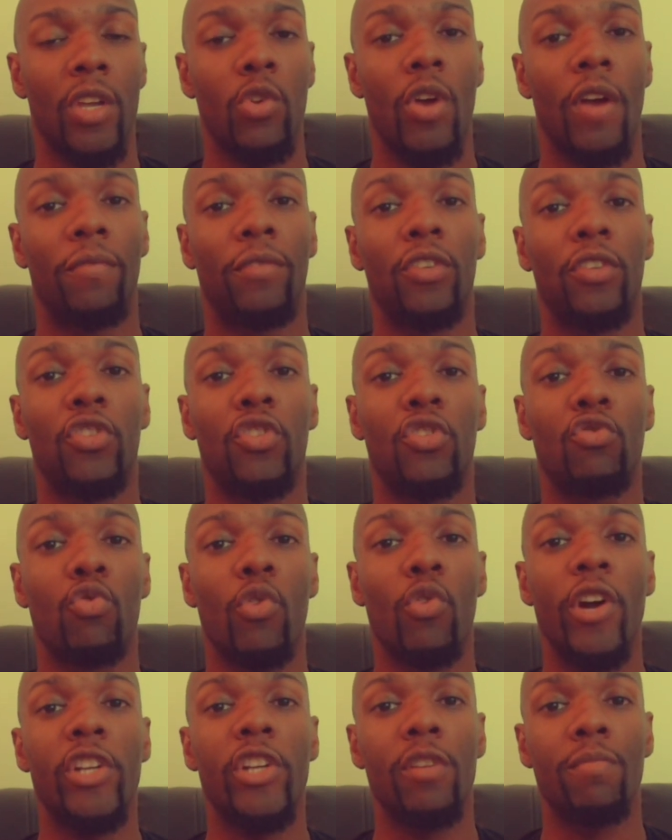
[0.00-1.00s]
you have
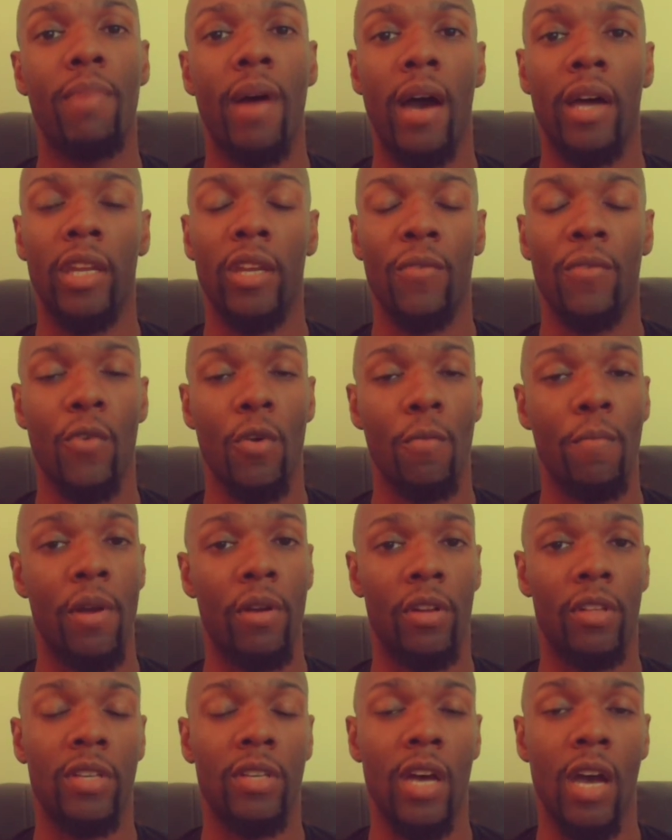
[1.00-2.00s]
destroyed your body for a
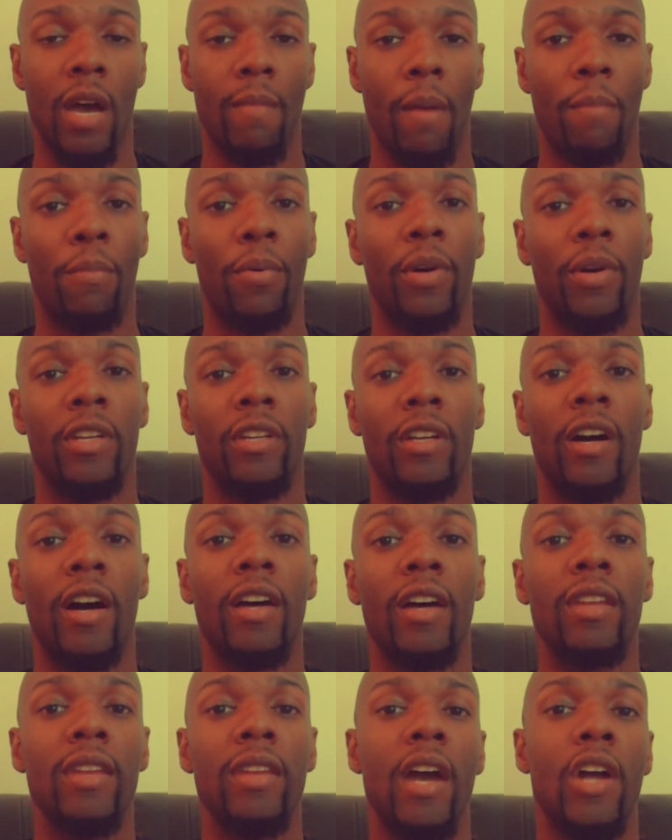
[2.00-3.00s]
period of time by putting
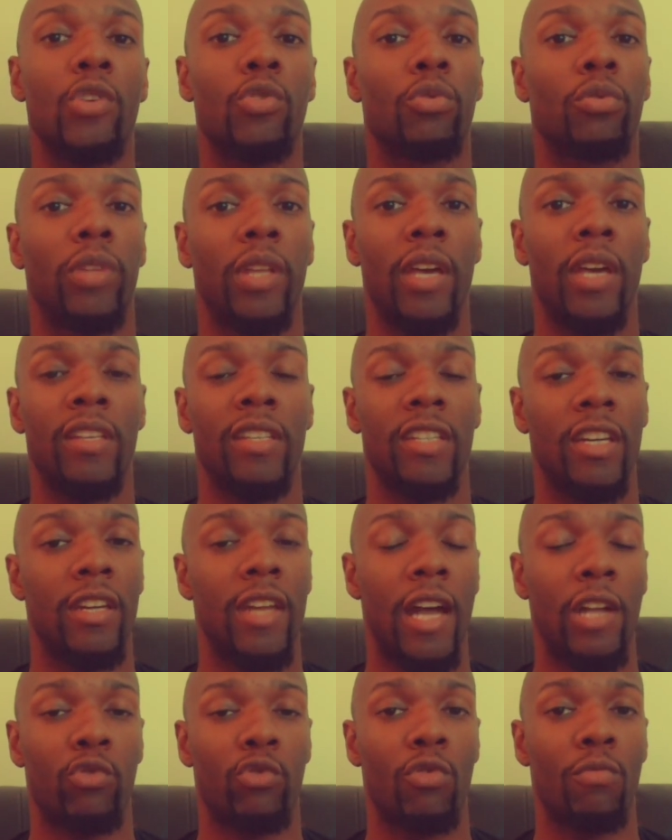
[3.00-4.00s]
unnatural things in a
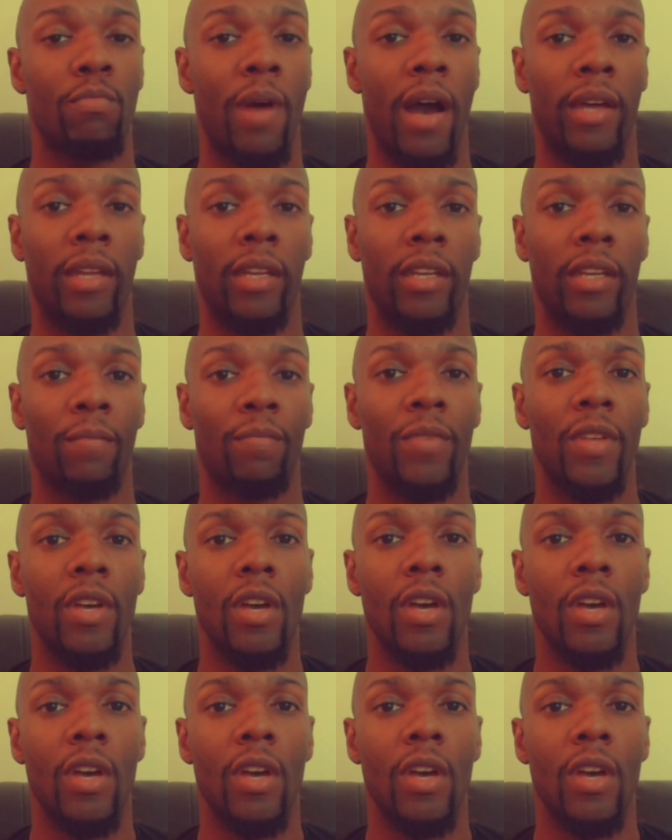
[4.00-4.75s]
natural body.